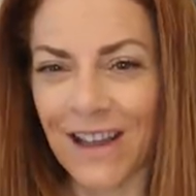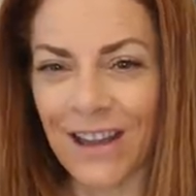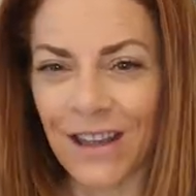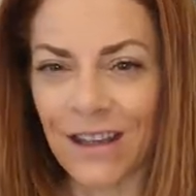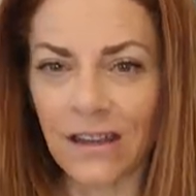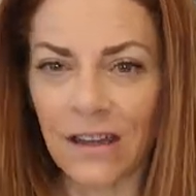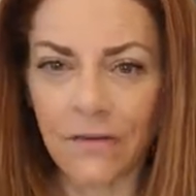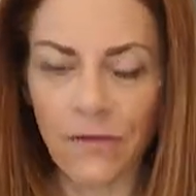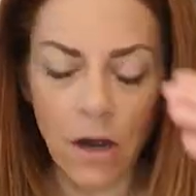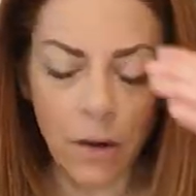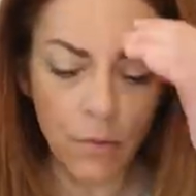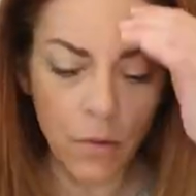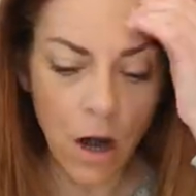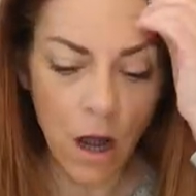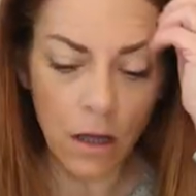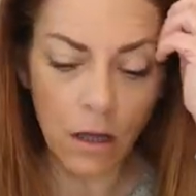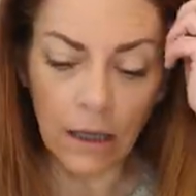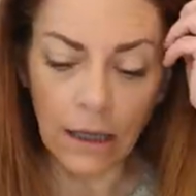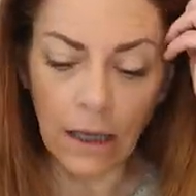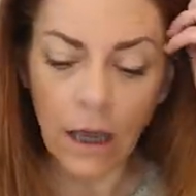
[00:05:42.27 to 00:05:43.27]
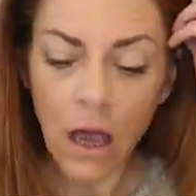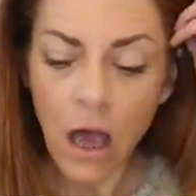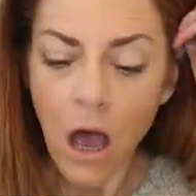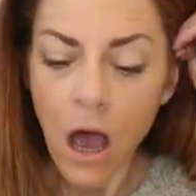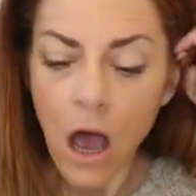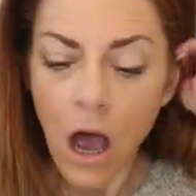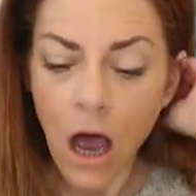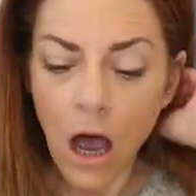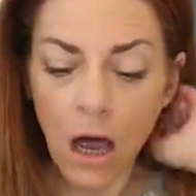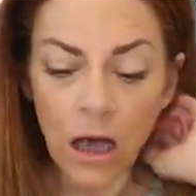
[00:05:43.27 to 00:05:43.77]
I could live on broccoli.
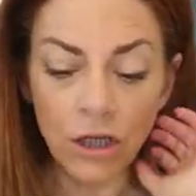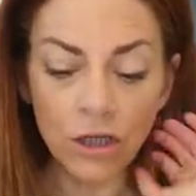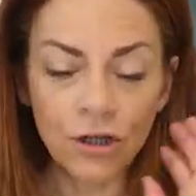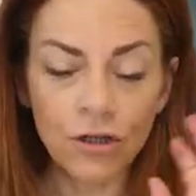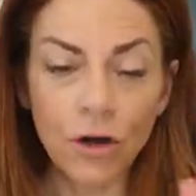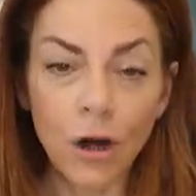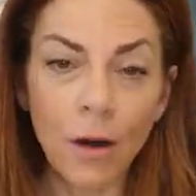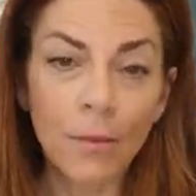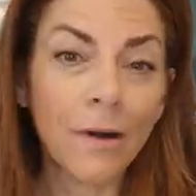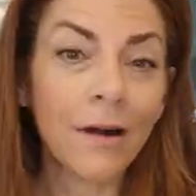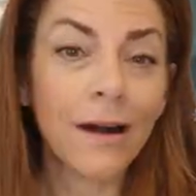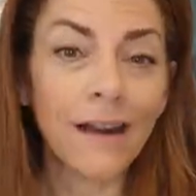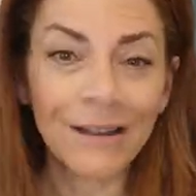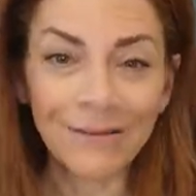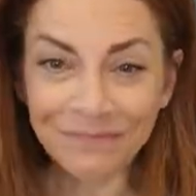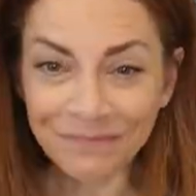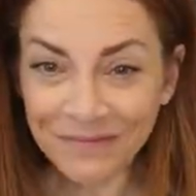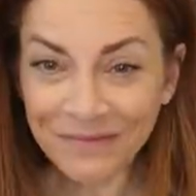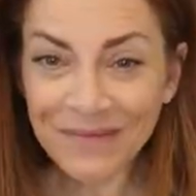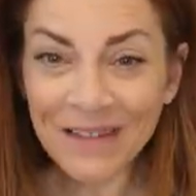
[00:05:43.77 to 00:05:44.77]
Uh, strawberry.